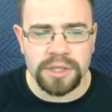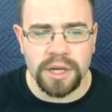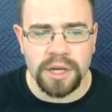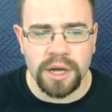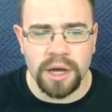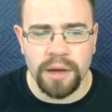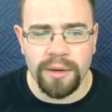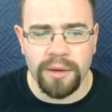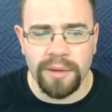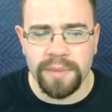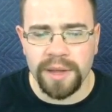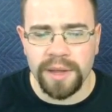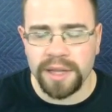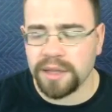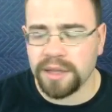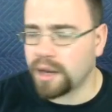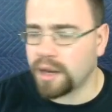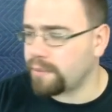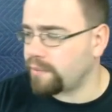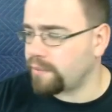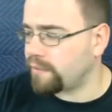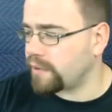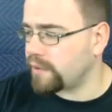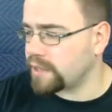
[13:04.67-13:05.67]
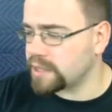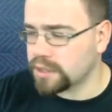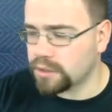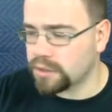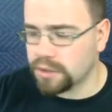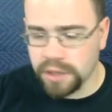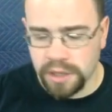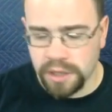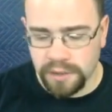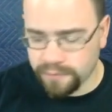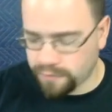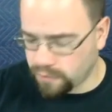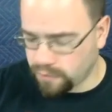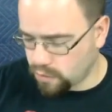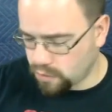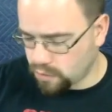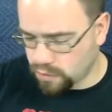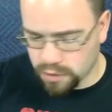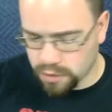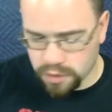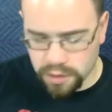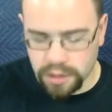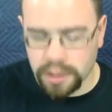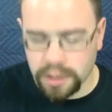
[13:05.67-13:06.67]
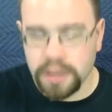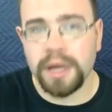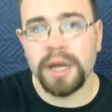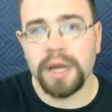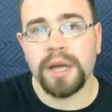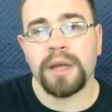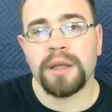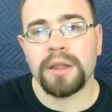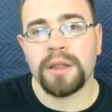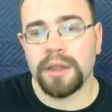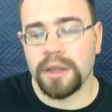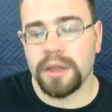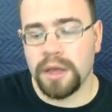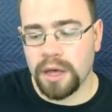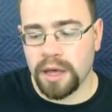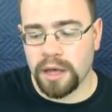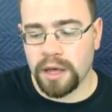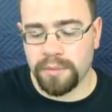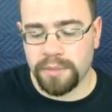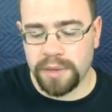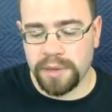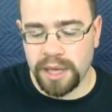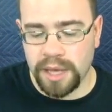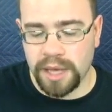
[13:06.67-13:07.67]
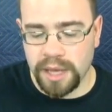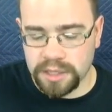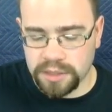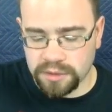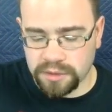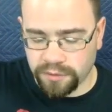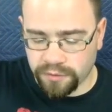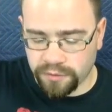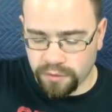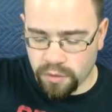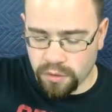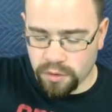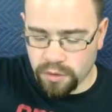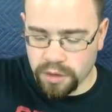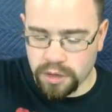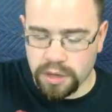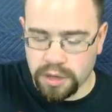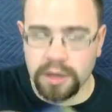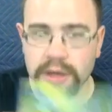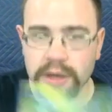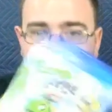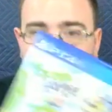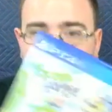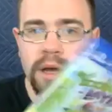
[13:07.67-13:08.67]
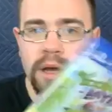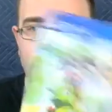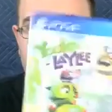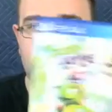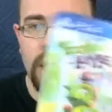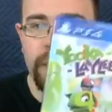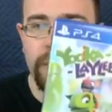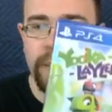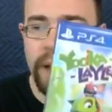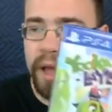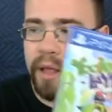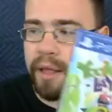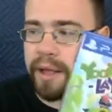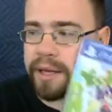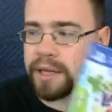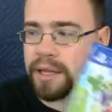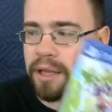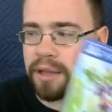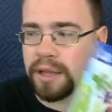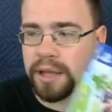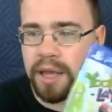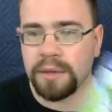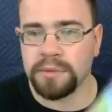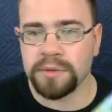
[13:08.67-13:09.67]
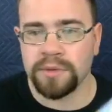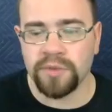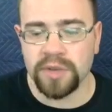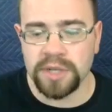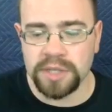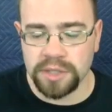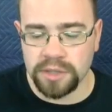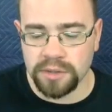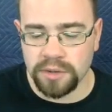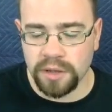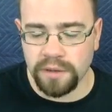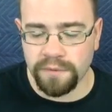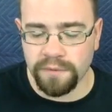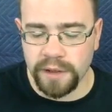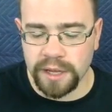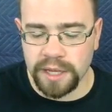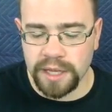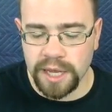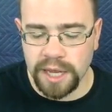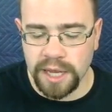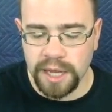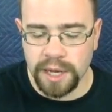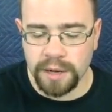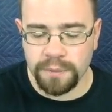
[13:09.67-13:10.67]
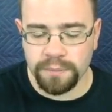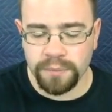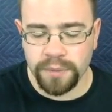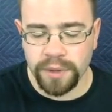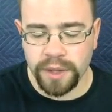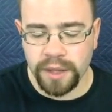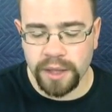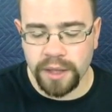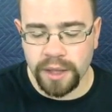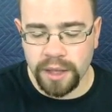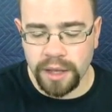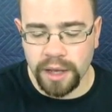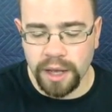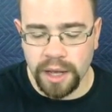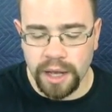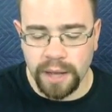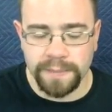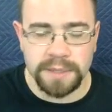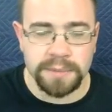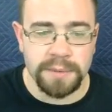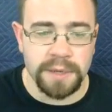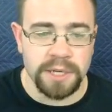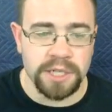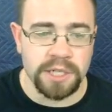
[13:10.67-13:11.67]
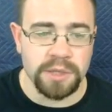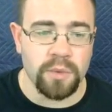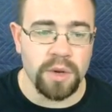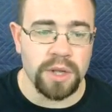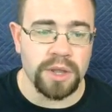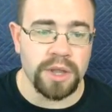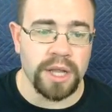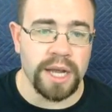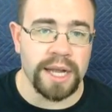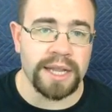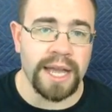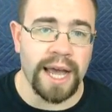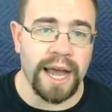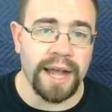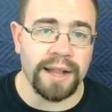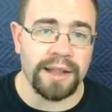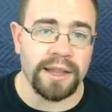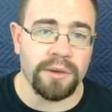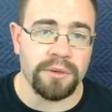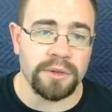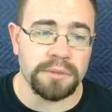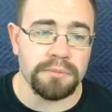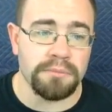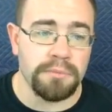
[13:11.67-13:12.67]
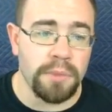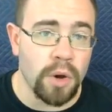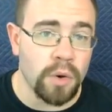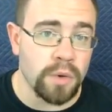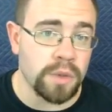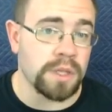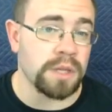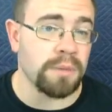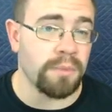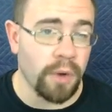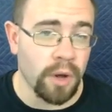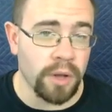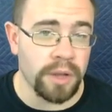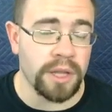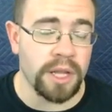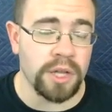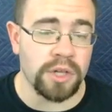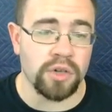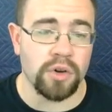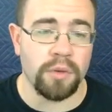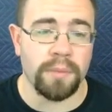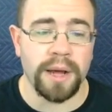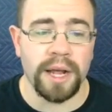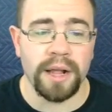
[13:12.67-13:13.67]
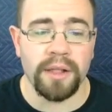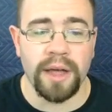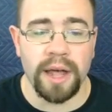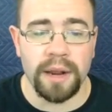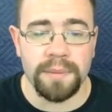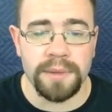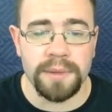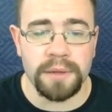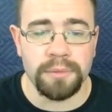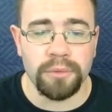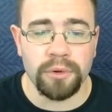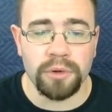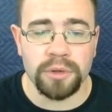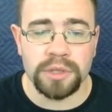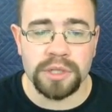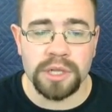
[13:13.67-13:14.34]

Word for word: Uh, I picked it up physically for the PS4. Um, I like to get the games physically if I can, um, especially one like that that was mostly bought digital by a lot of people.